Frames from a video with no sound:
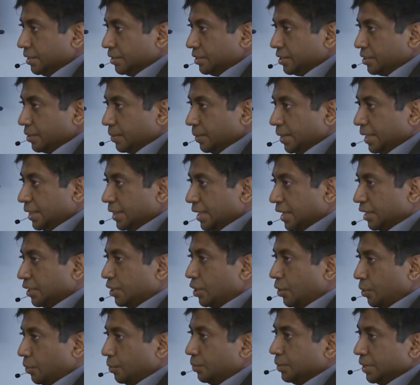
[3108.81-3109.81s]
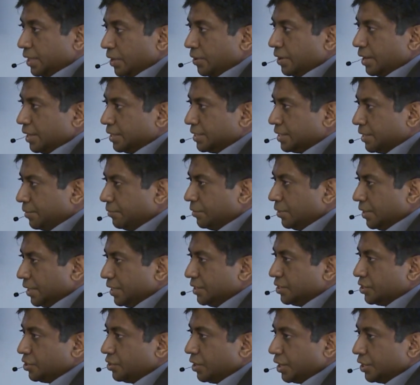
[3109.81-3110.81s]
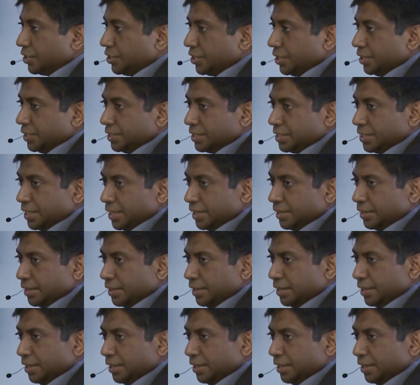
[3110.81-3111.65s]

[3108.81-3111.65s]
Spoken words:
So in that code, there are several instructions that